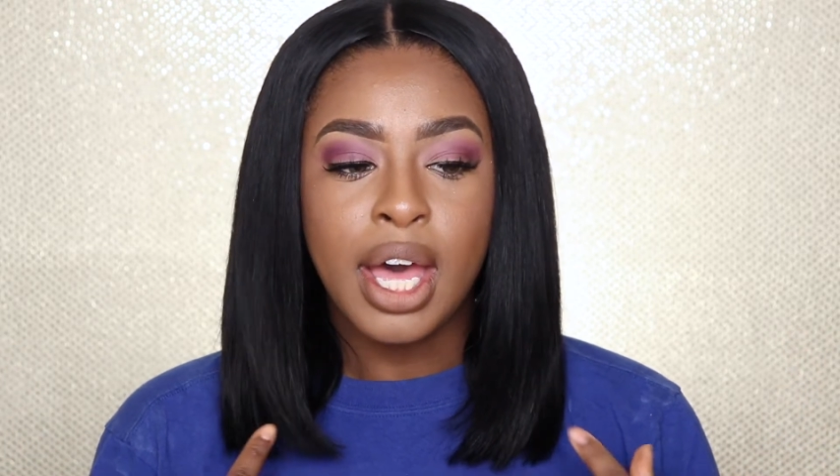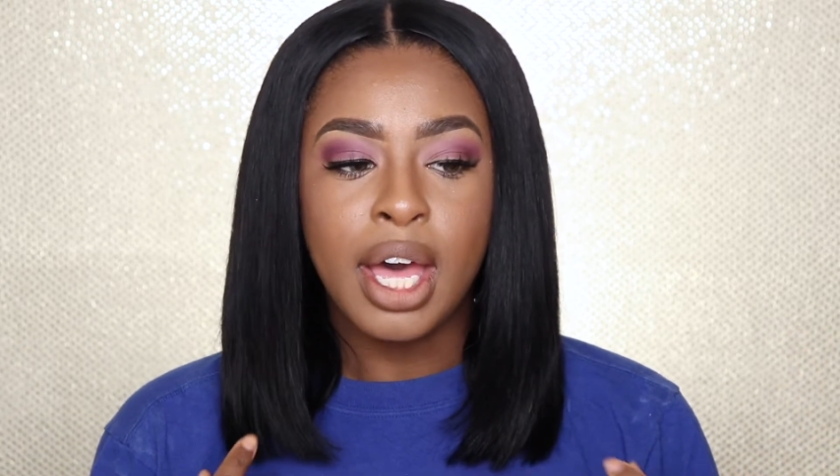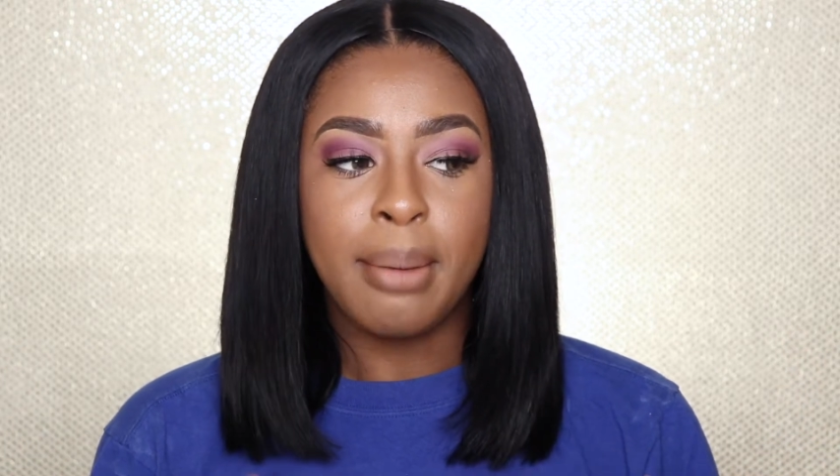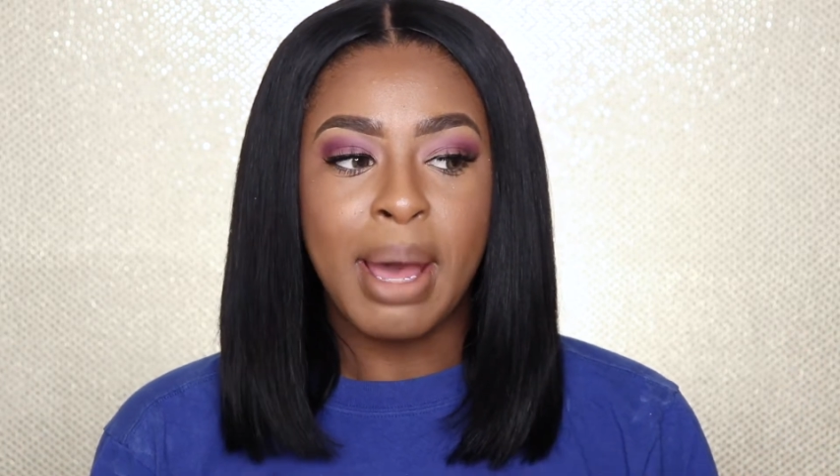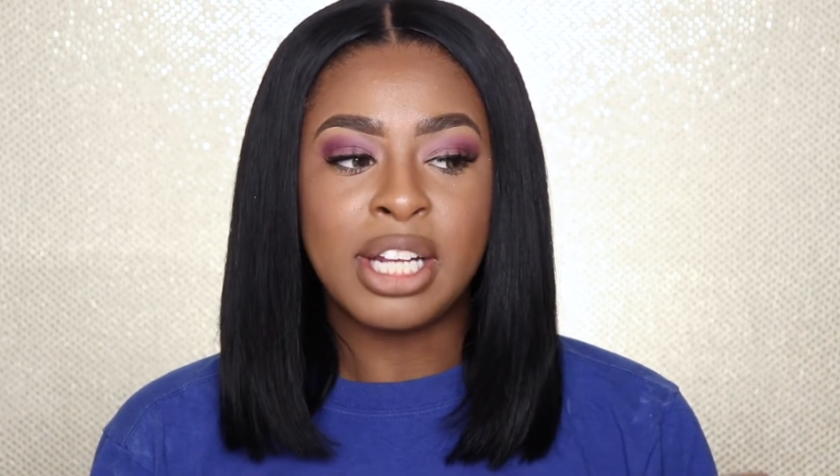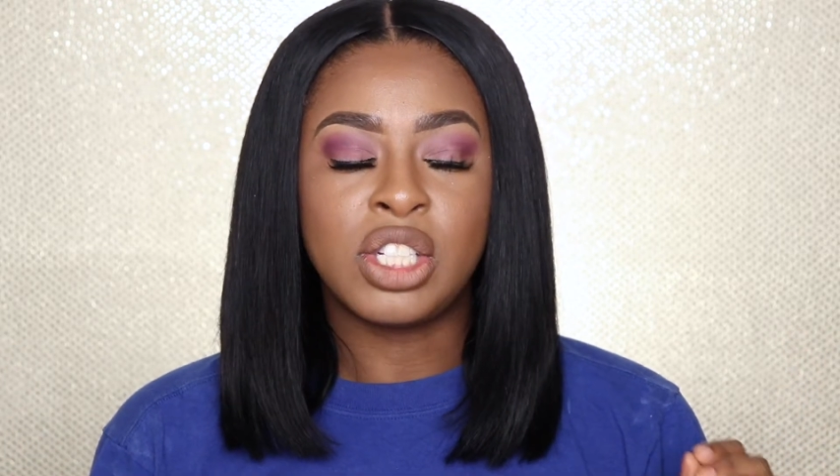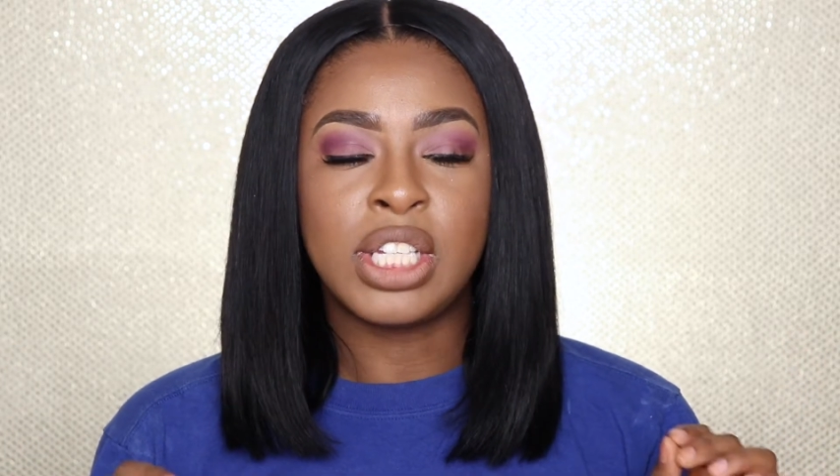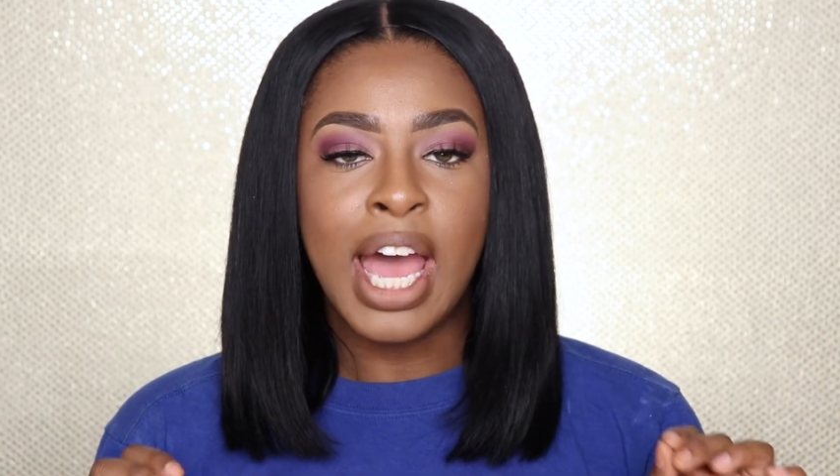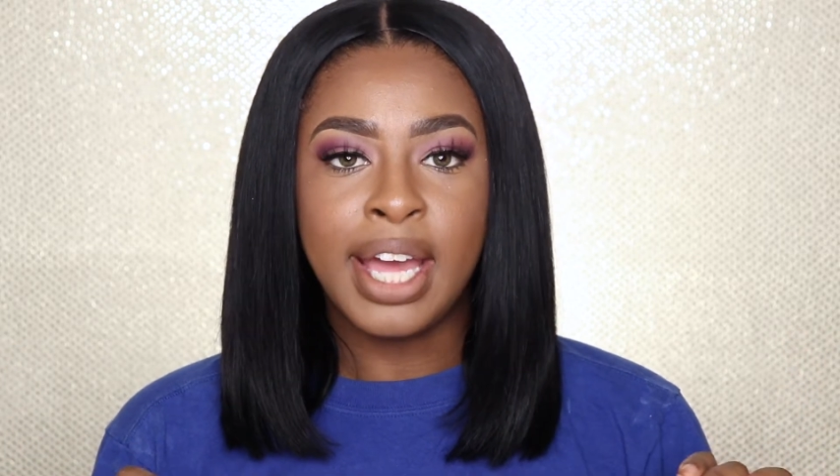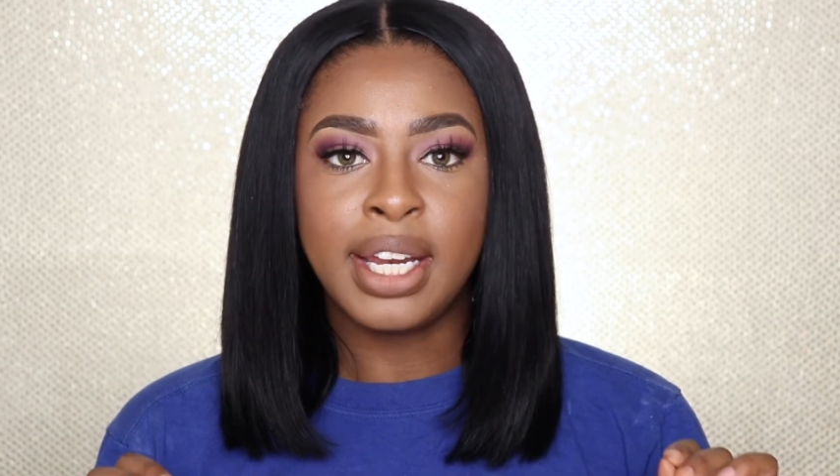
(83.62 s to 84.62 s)
Um, I
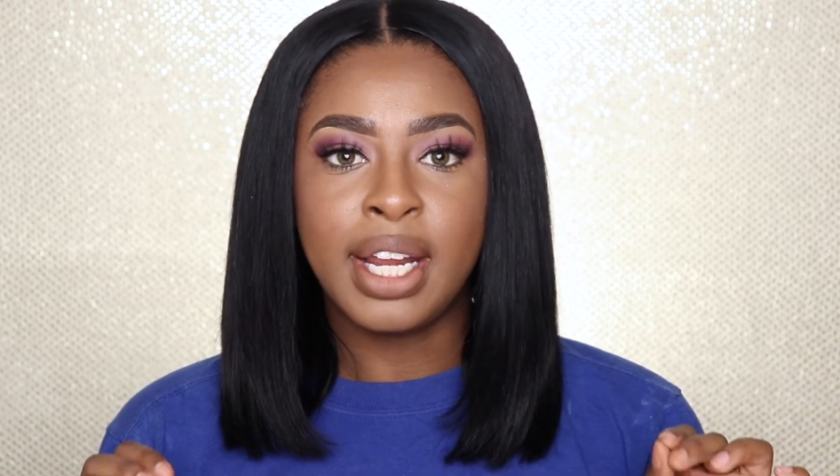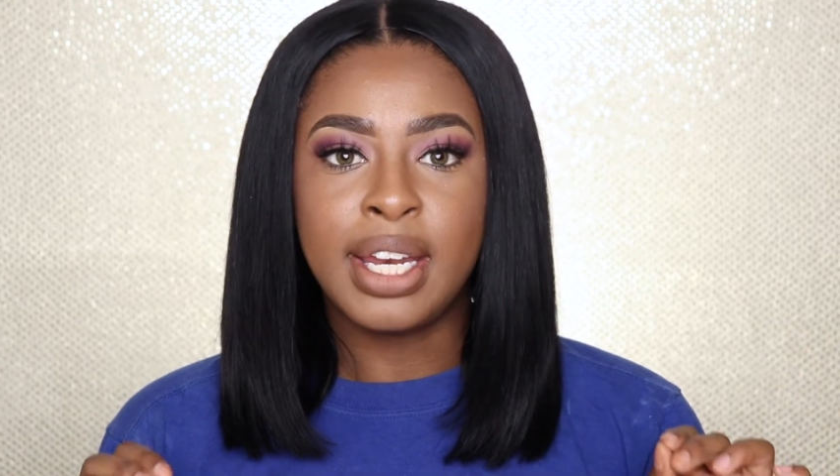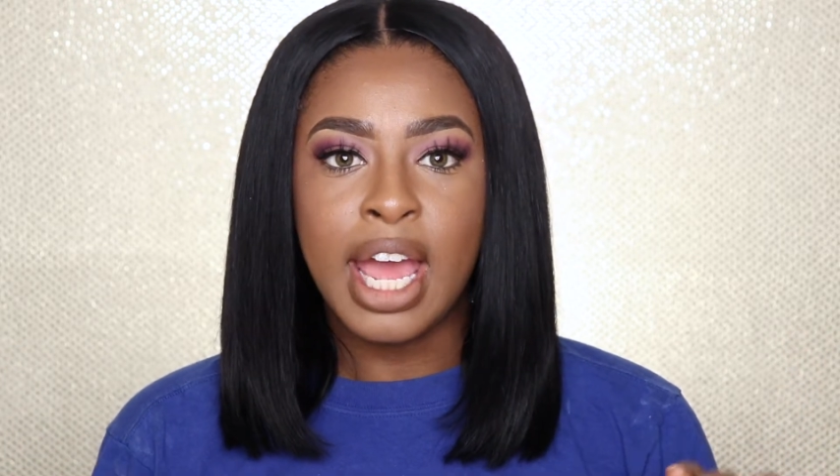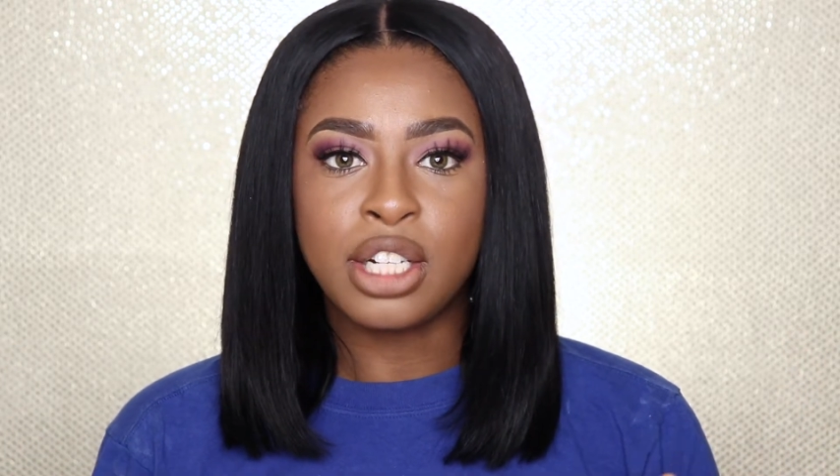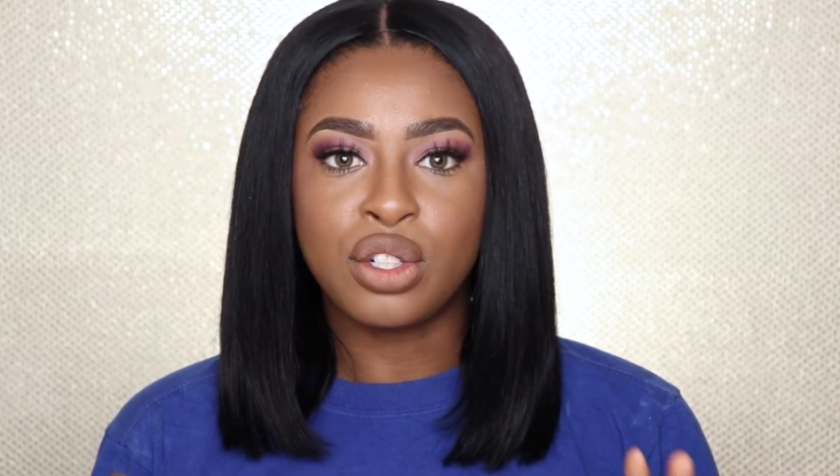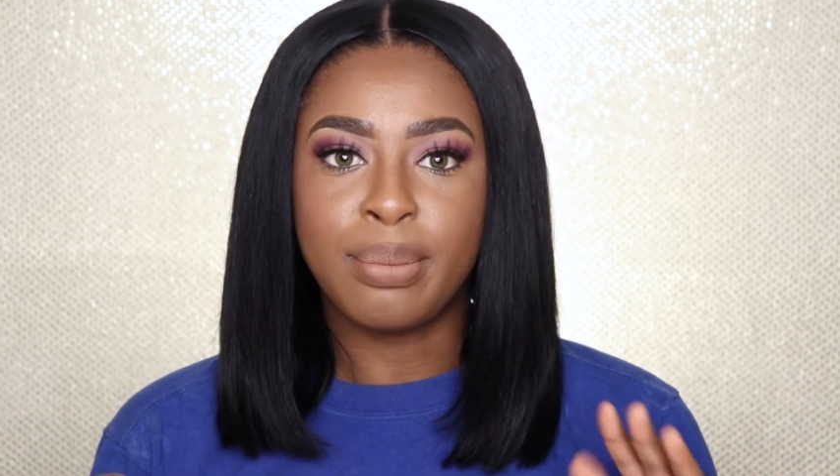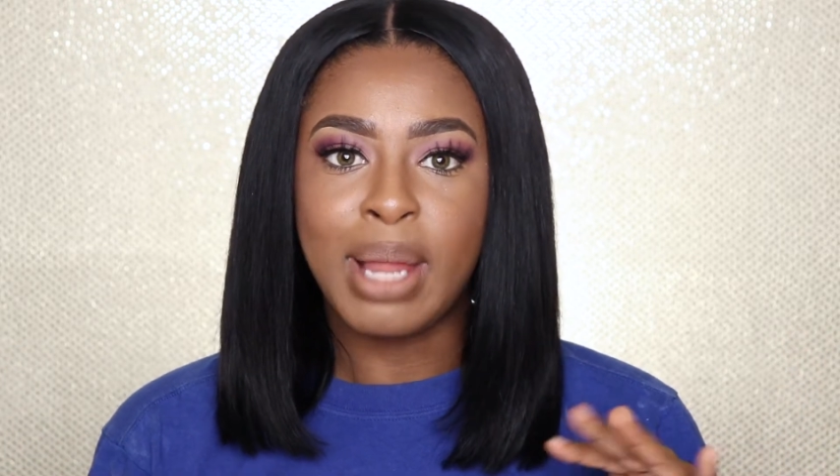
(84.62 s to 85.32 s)
dyed it a natural